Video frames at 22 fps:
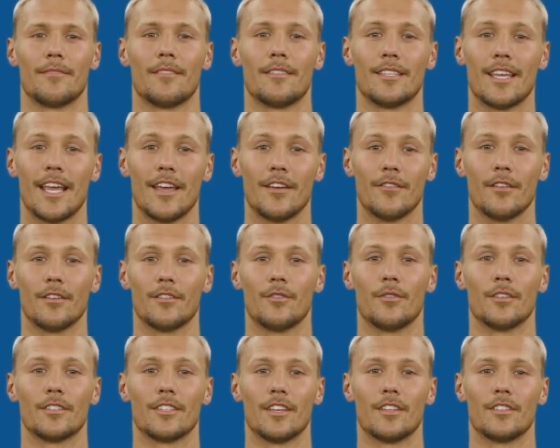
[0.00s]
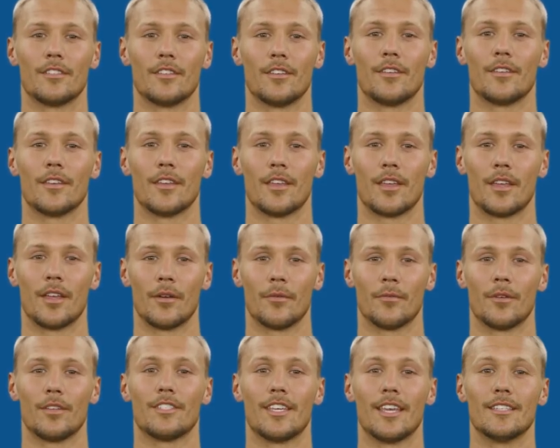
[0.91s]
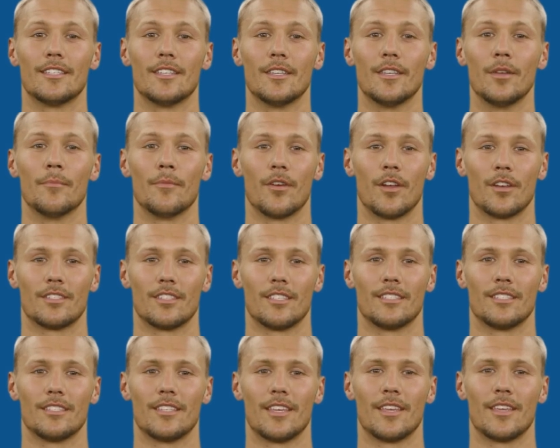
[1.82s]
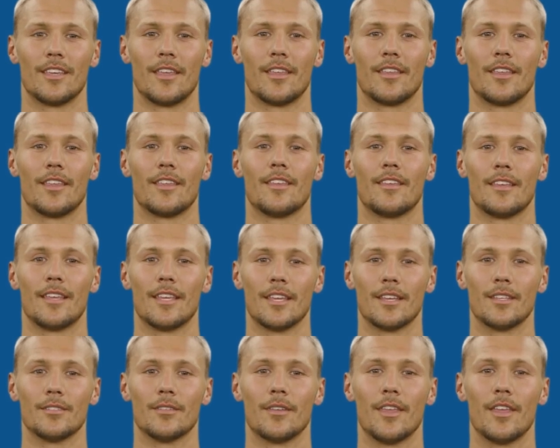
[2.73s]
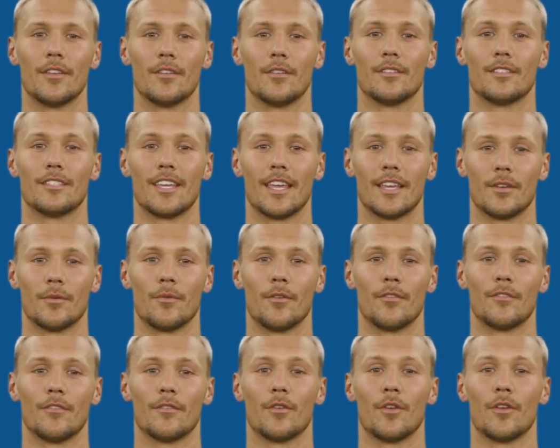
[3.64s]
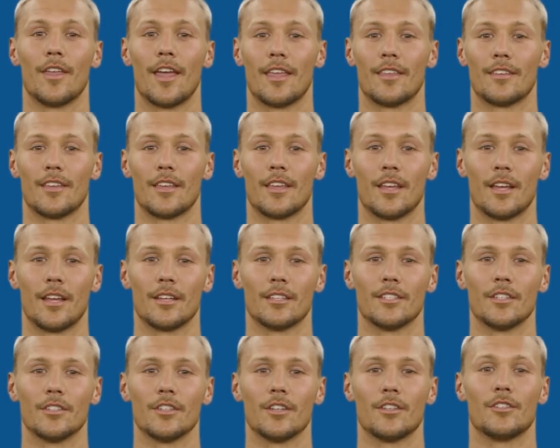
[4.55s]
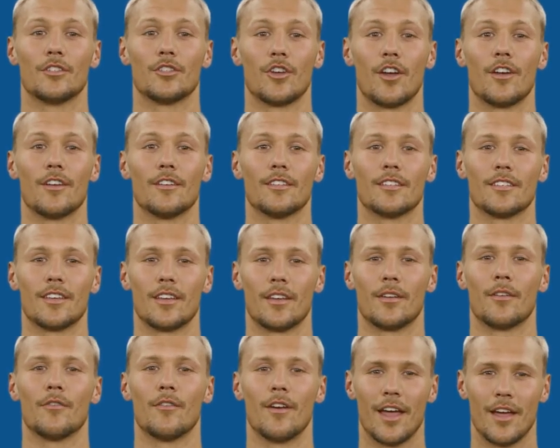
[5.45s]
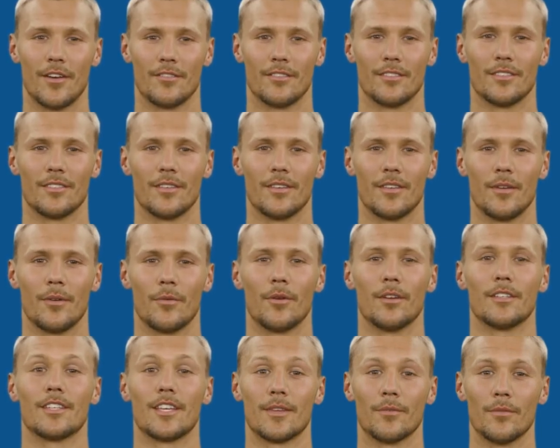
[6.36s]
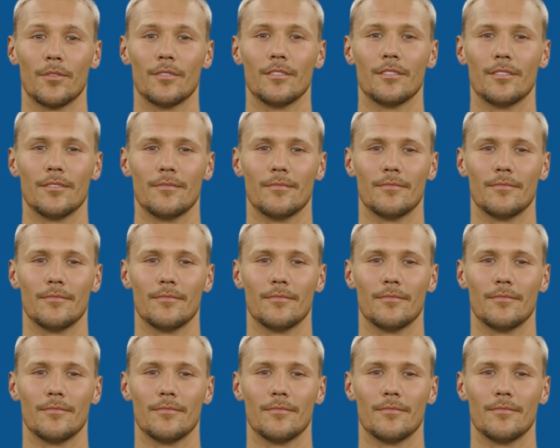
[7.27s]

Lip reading: Data visualization, presenting the processed data in an easily understandable format, such as charts, graphs, or tables.